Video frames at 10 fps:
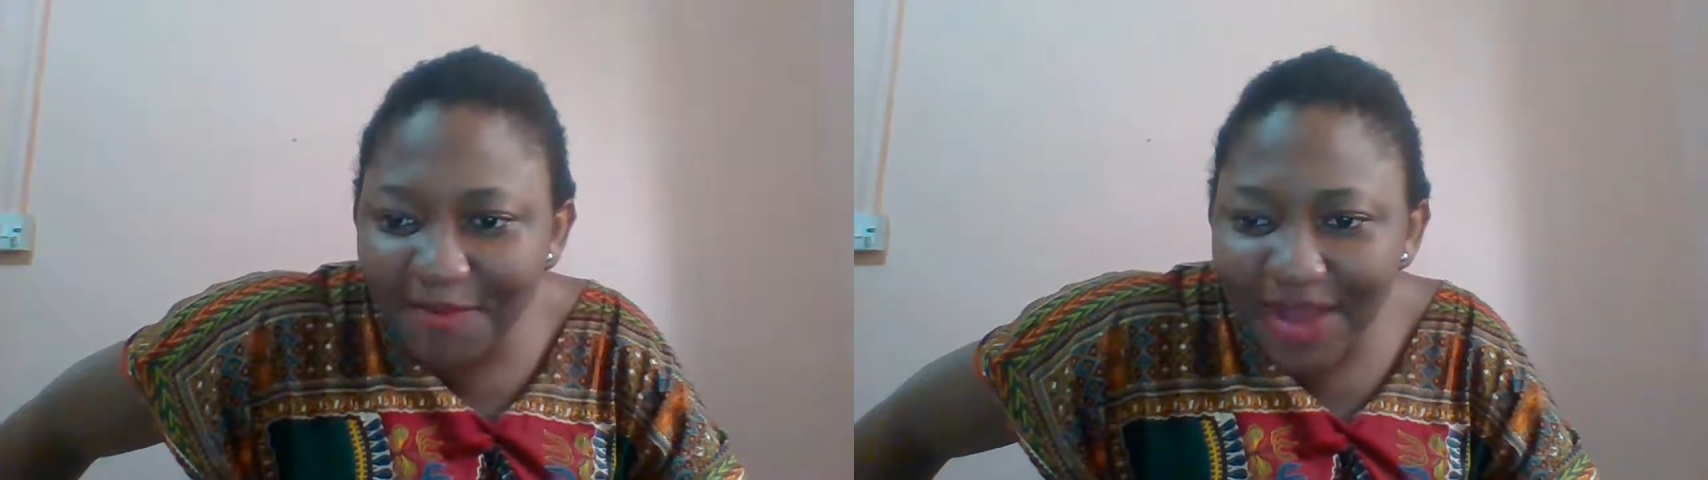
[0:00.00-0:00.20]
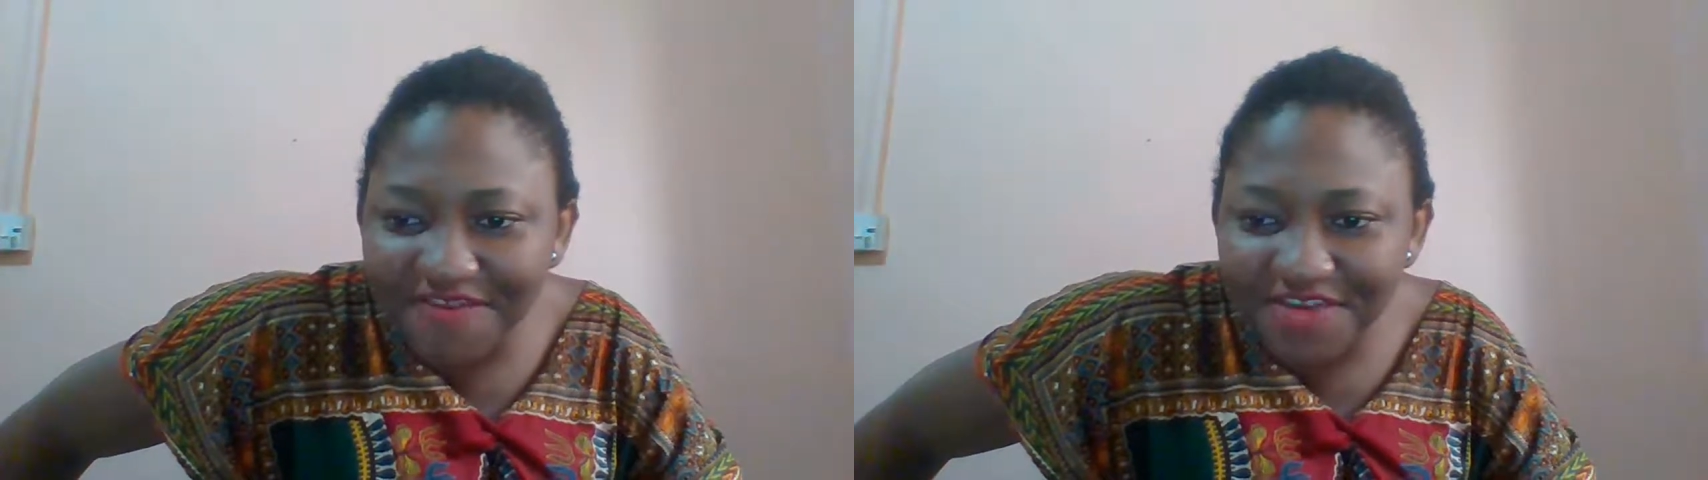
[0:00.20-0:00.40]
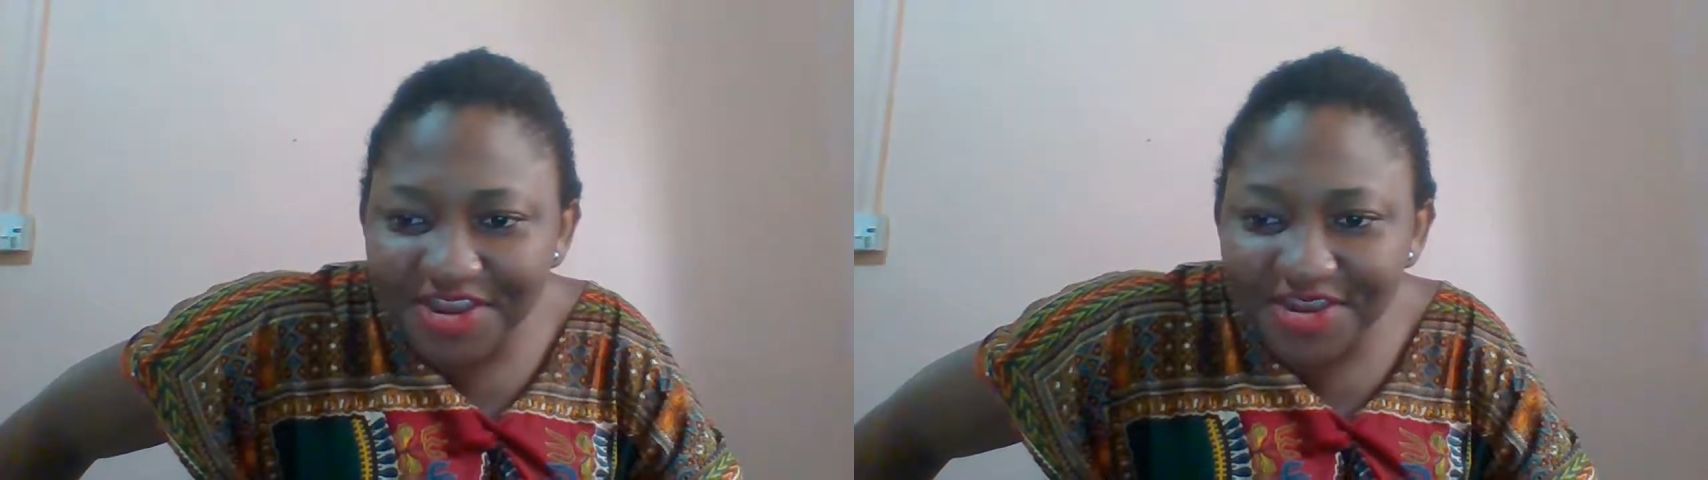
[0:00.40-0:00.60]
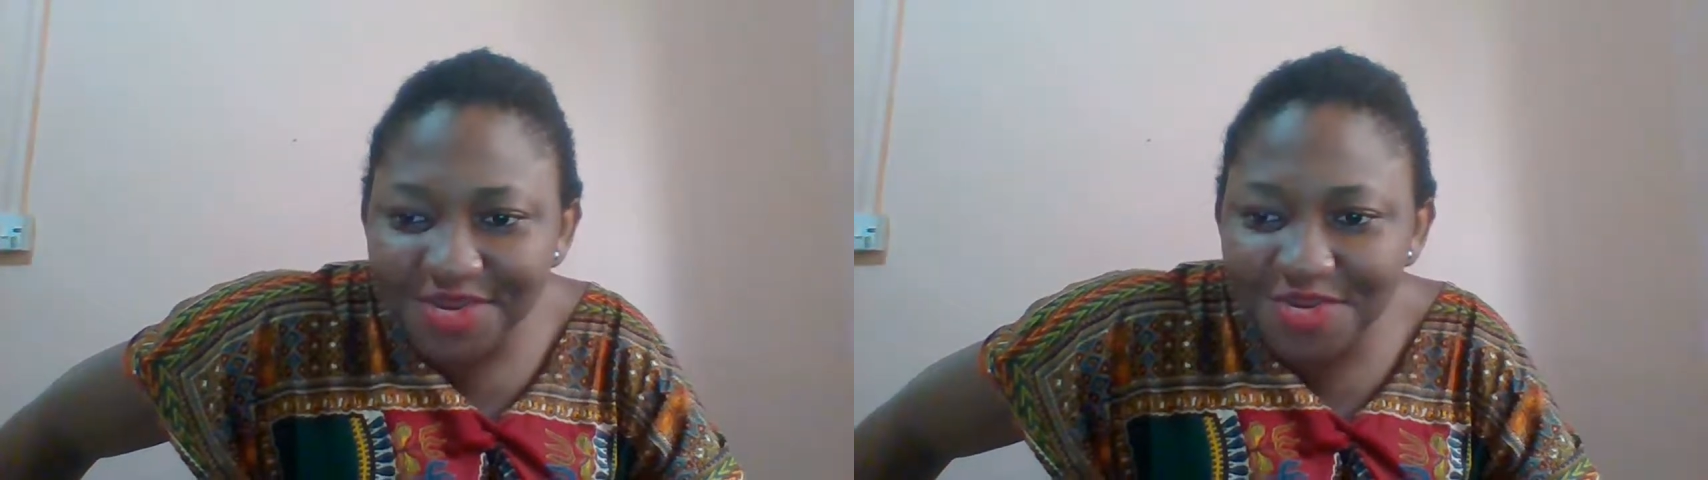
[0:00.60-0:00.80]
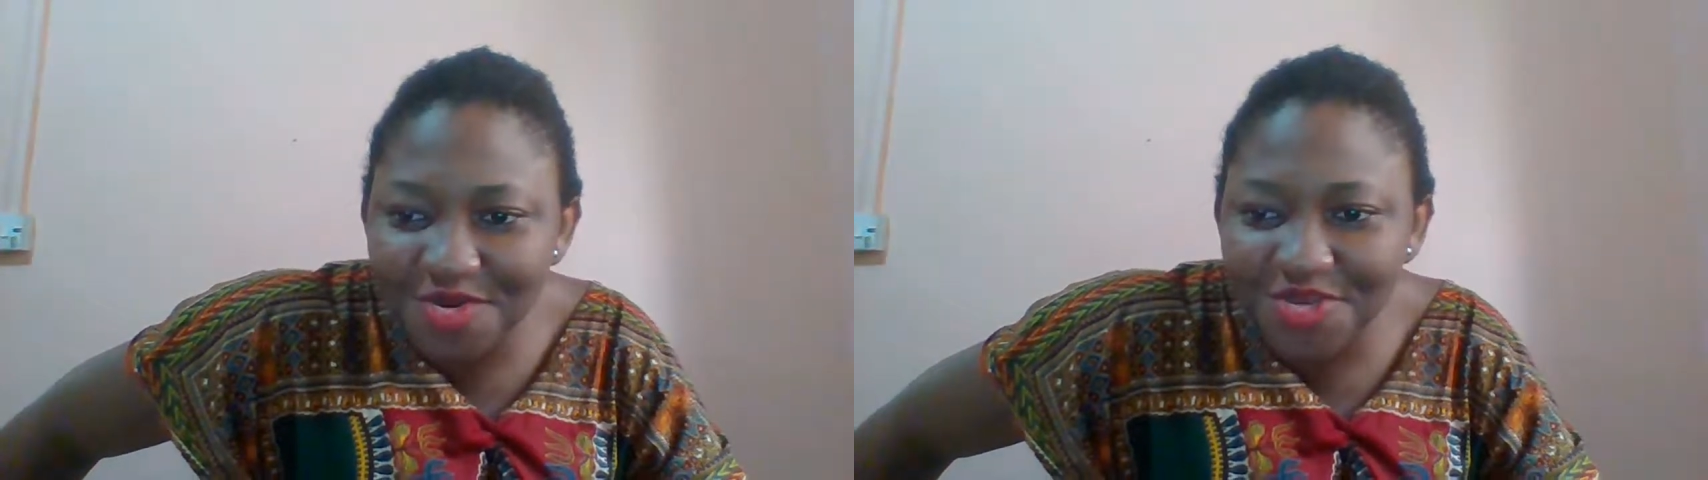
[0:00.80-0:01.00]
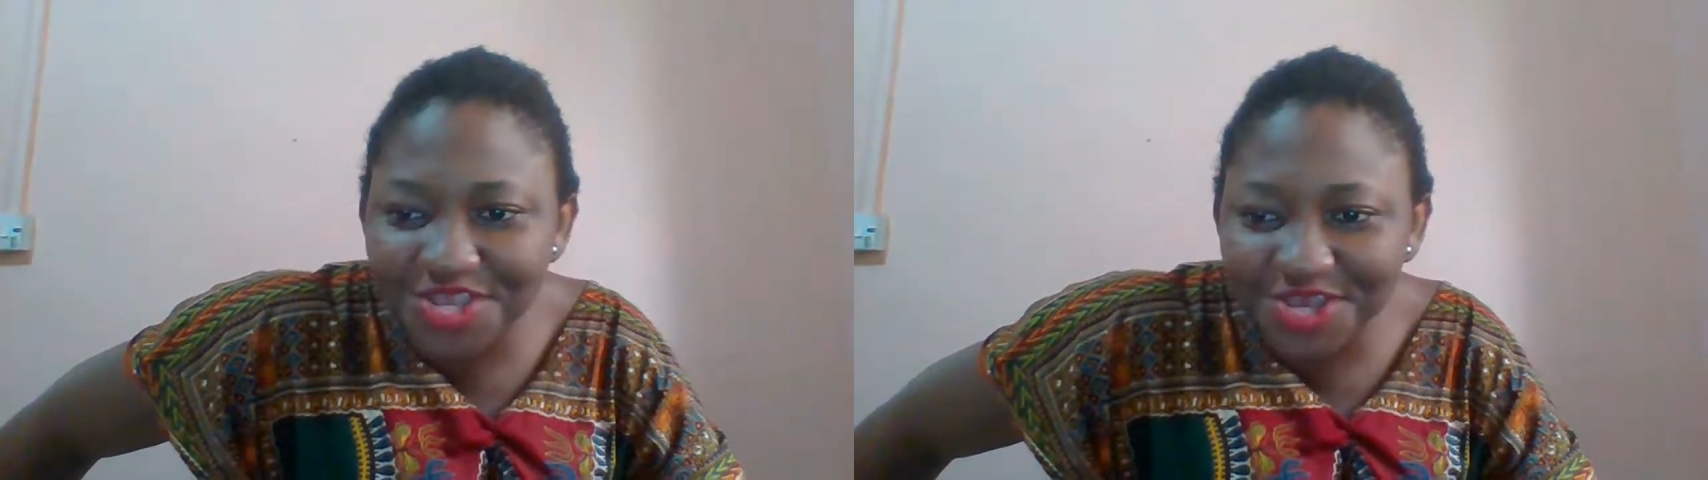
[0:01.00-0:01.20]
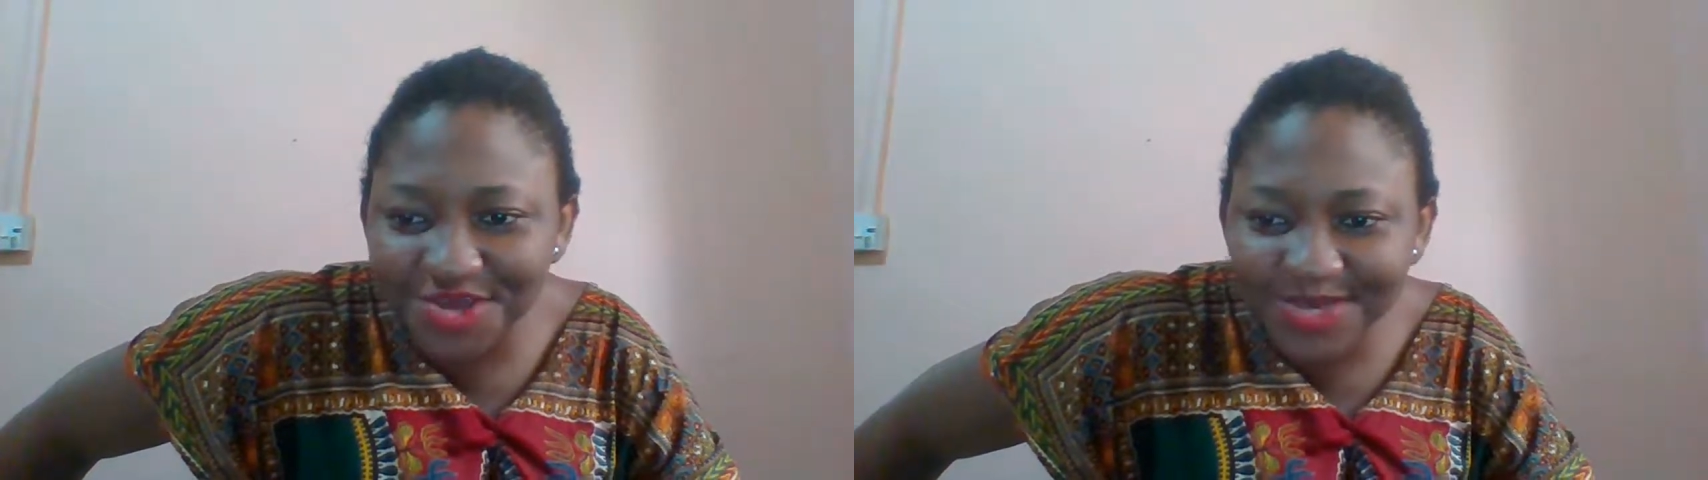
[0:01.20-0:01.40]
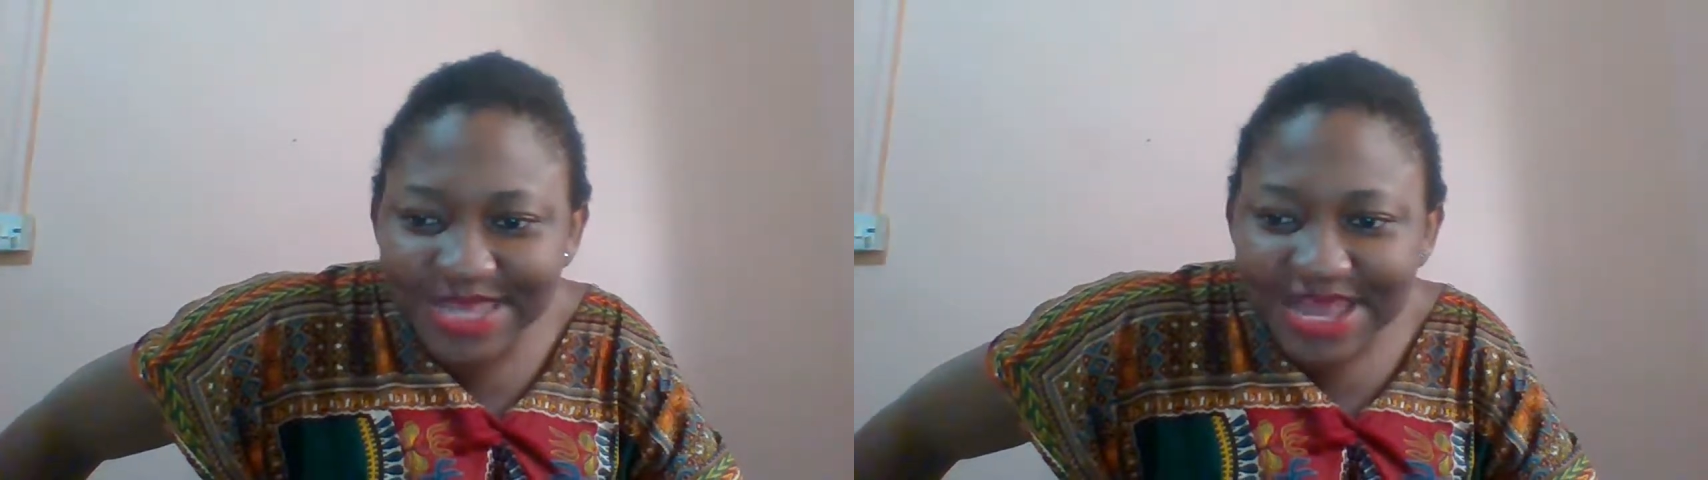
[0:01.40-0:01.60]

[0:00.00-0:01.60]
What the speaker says: marry. No news.